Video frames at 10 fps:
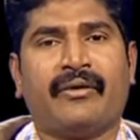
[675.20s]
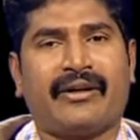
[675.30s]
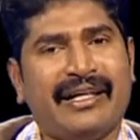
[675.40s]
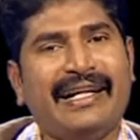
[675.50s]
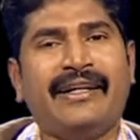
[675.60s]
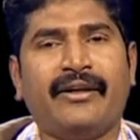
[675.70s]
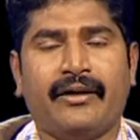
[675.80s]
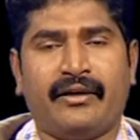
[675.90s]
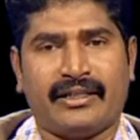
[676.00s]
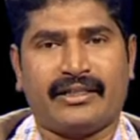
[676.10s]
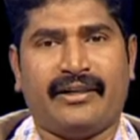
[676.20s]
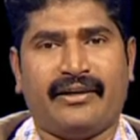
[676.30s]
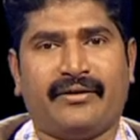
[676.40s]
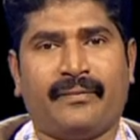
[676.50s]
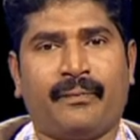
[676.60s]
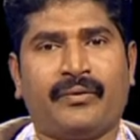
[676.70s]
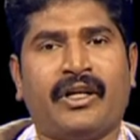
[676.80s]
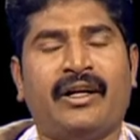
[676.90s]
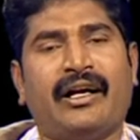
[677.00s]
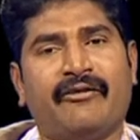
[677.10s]
reading and listening,
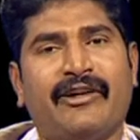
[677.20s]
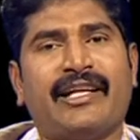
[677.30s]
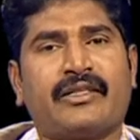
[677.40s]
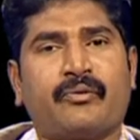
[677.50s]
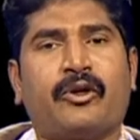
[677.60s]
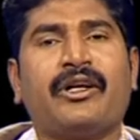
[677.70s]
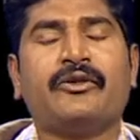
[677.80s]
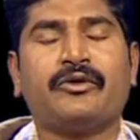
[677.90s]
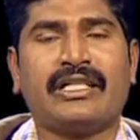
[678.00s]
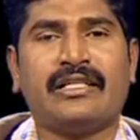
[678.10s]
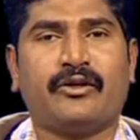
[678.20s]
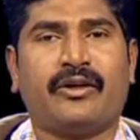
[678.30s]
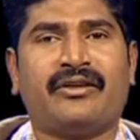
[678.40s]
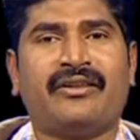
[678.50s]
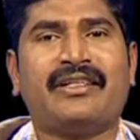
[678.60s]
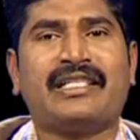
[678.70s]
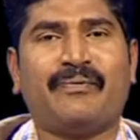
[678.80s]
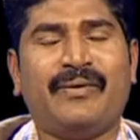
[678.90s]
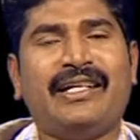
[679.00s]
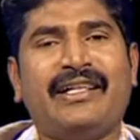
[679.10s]
and whereas productive skills are
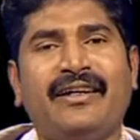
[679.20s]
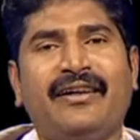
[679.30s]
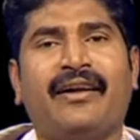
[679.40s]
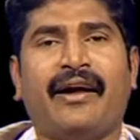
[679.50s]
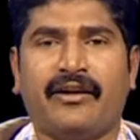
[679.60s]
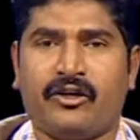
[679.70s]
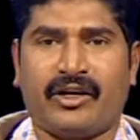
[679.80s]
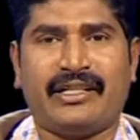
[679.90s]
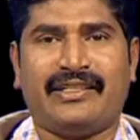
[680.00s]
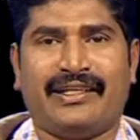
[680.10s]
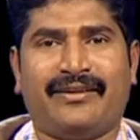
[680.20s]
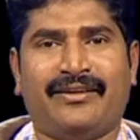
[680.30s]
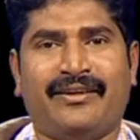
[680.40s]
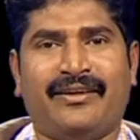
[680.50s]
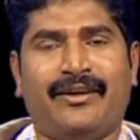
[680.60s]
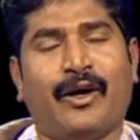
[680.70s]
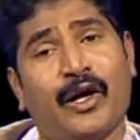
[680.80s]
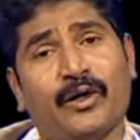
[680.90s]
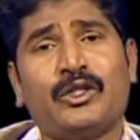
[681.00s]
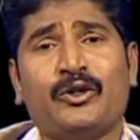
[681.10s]
speaking and writing. I
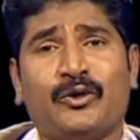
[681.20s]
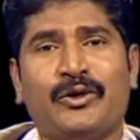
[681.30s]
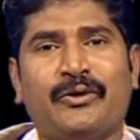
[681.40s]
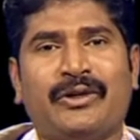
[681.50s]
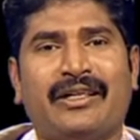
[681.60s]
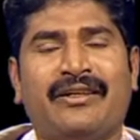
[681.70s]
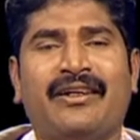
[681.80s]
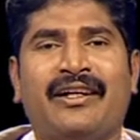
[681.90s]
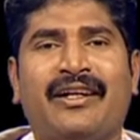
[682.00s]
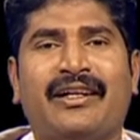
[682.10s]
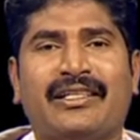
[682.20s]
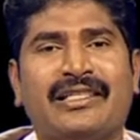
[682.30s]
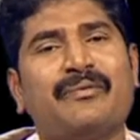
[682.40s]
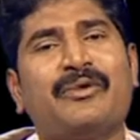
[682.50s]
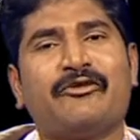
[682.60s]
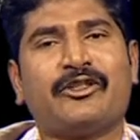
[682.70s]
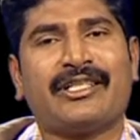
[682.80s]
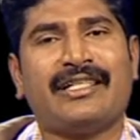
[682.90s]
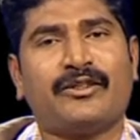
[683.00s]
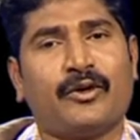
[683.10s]
also told you that receptive
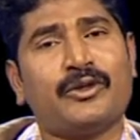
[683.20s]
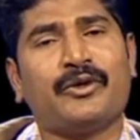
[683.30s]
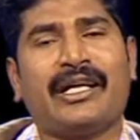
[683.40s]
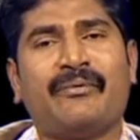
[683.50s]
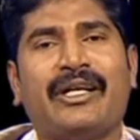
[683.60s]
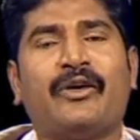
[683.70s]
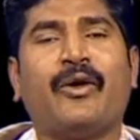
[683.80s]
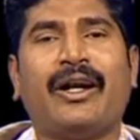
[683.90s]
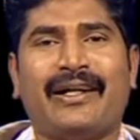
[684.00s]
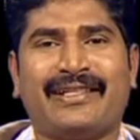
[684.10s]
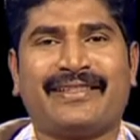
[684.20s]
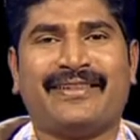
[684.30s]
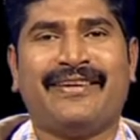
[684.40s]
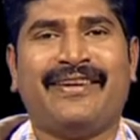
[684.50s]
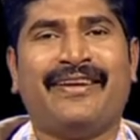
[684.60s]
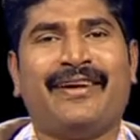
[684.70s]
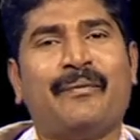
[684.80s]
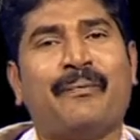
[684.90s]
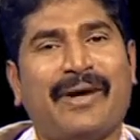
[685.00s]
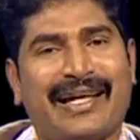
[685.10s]
skills also can be called as
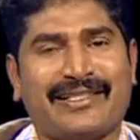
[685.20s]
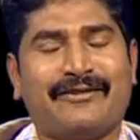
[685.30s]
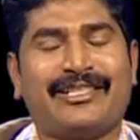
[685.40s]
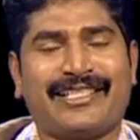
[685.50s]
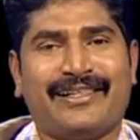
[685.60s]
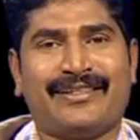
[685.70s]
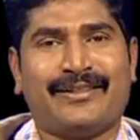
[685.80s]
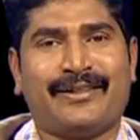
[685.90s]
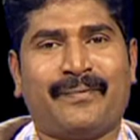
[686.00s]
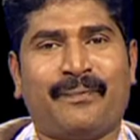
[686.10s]
passive skills.